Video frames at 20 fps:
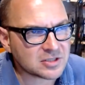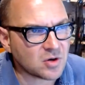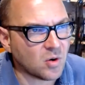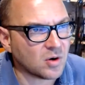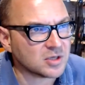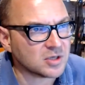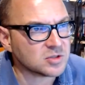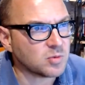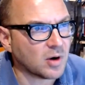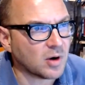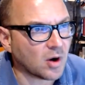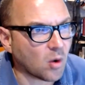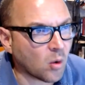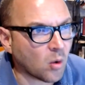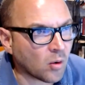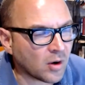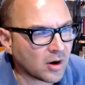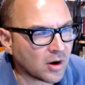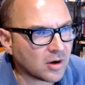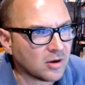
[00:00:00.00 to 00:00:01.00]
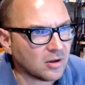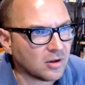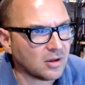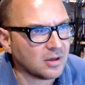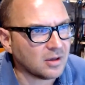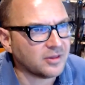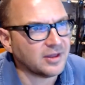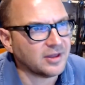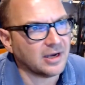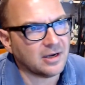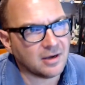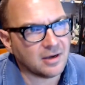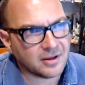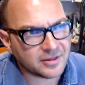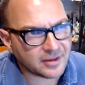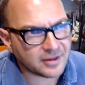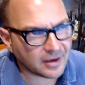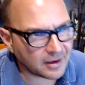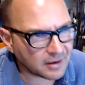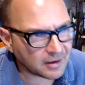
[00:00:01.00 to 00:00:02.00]
courts, where Oracle, thank
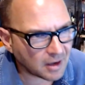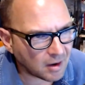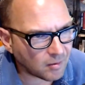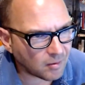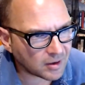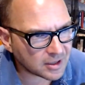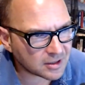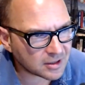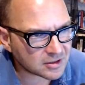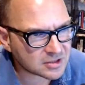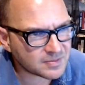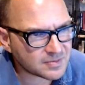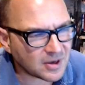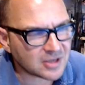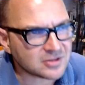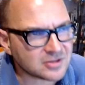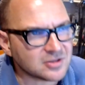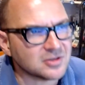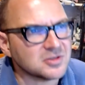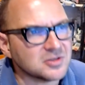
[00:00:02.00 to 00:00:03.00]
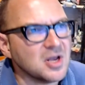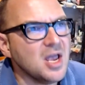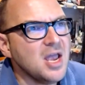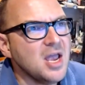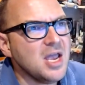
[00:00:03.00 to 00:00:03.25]
God they're not one of your sponsors,